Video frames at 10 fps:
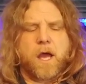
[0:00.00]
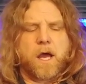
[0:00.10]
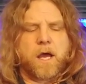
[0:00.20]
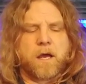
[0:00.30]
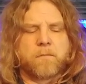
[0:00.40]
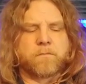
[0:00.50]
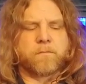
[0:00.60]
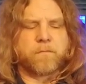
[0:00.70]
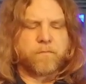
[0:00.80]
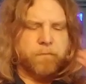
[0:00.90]
Um,
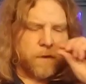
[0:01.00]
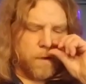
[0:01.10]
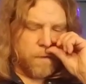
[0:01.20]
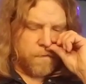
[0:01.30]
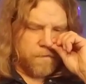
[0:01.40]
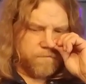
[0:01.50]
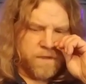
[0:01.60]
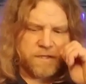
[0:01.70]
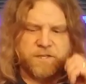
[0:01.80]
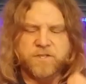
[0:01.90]

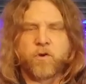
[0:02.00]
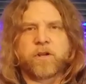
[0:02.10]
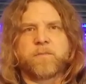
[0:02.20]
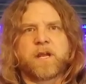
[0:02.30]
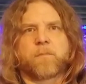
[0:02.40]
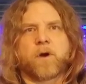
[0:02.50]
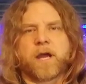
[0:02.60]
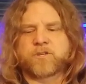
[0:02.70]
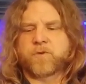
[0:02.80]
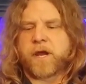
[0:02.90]
this is going to be in a
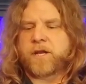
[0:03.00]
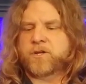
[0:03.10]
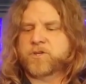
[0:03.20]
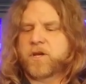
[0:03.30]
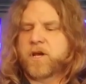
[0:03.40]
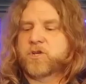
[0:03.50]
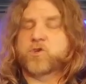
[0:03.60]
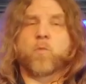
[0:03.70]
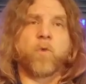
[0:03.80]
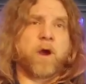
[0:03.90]
price range
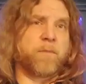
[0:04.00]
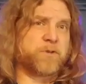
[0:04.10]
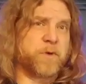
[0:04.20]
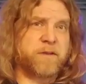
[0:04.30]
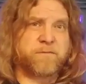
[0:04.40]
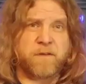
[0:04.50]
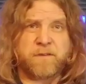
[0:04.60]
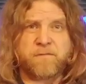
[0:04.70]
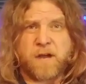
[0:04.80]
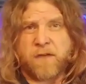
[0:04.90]
somewhere between
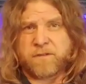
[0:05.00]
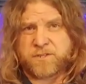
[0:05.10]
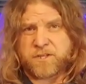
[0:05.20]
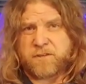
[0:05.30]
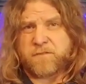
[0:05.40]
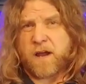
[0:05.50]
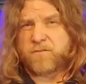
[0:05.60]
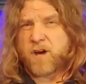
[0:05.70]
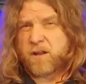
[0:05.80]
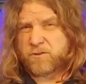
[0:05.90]
$55 and
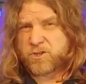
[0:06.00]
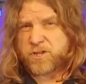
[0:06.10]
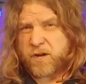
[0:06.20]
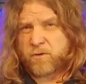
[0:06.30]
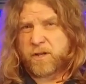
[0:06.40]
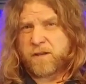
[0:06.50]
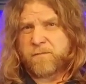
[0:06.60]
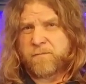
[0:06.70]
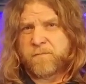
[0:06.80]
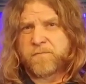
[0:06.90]
$65 generally.
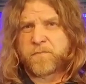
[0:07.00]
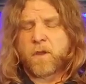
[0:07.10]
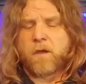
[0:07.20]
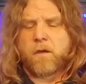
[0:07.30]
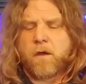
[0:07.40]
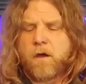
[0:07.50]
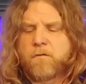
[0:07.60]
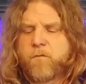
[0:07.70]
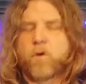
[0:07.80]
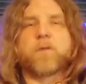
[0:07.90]

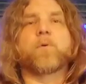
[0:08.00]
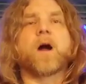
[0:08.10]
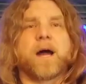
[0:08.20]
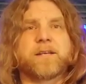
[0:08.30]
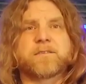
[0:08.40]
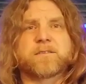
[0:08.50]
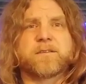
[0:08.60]
For the price,